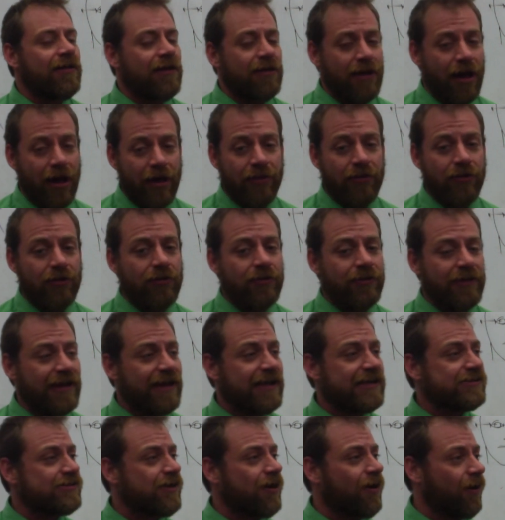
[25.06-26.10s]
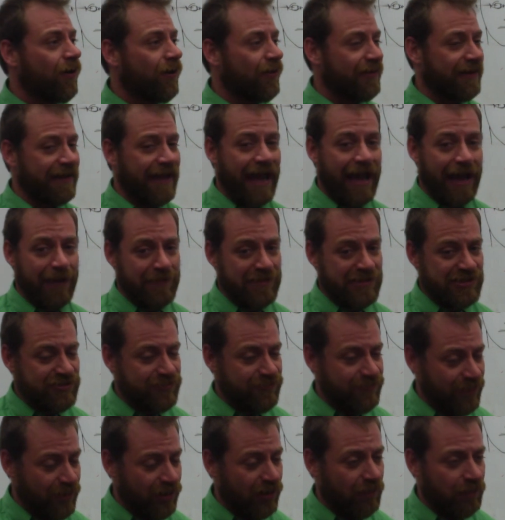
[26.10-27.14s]
Other things are the
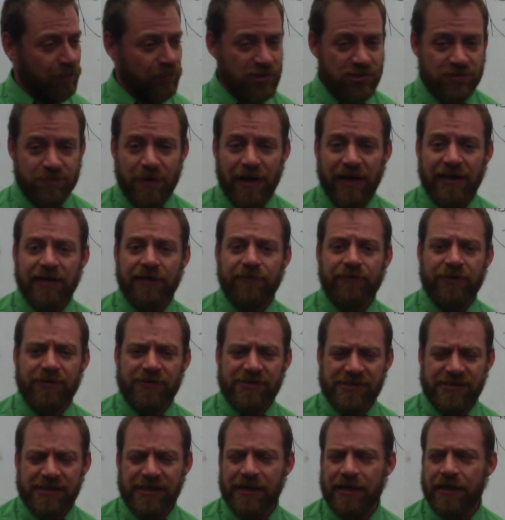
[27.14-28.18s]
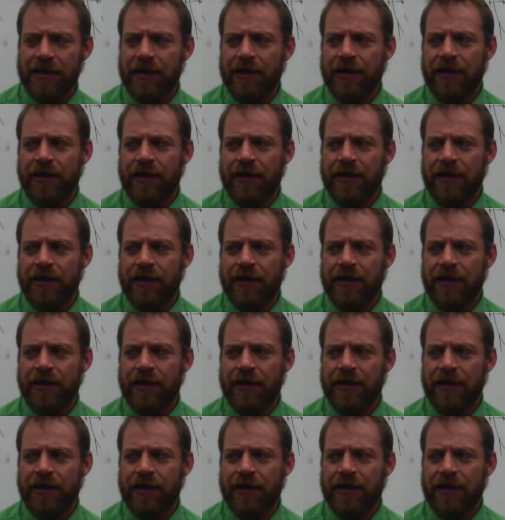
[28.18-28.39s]
atmospheric perspective you see,